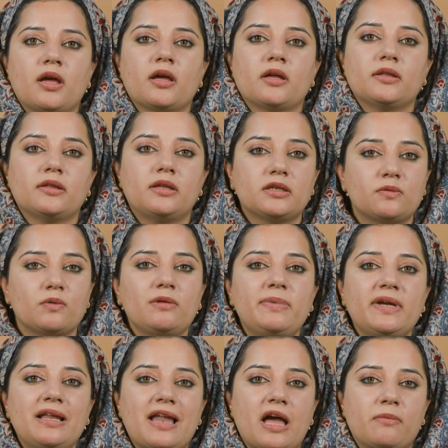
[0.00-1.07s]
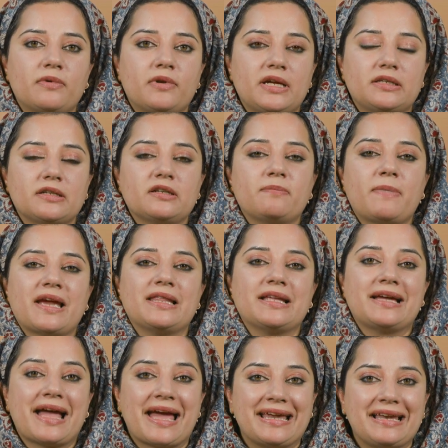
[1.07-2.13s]
This will be elaborated by the
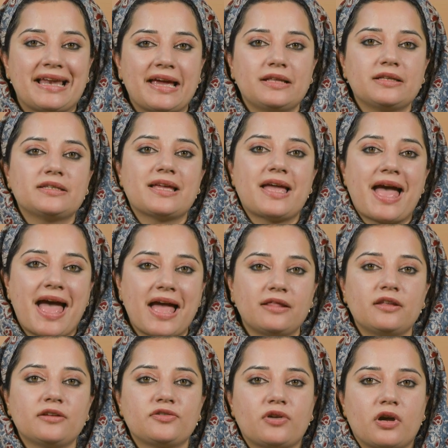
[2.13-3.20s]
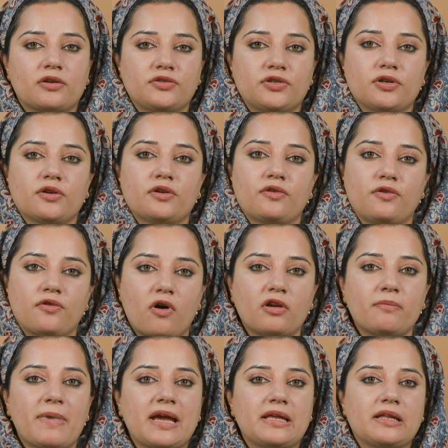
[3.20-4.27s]
guidelines and the structure drawn
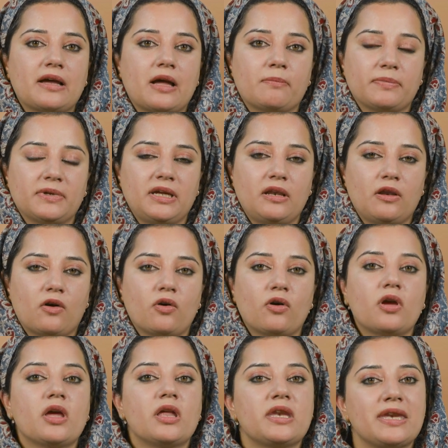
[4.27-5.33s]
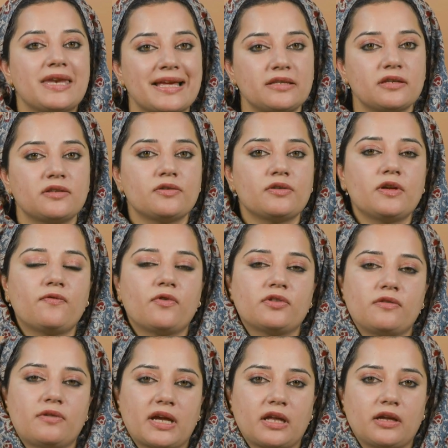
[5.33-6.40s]
by the company law necessary for the
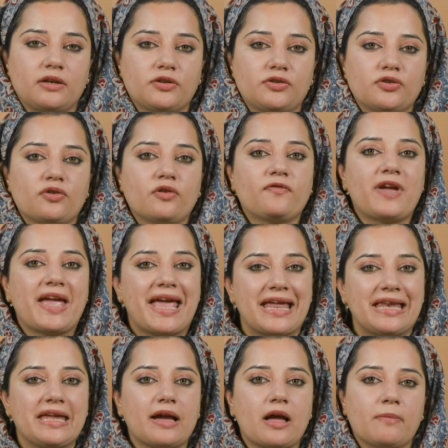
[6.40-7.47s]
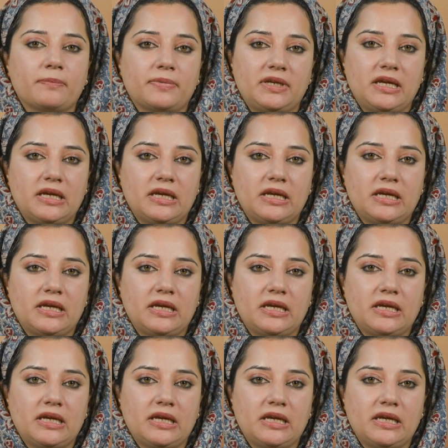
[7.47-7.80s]
recognition of any company in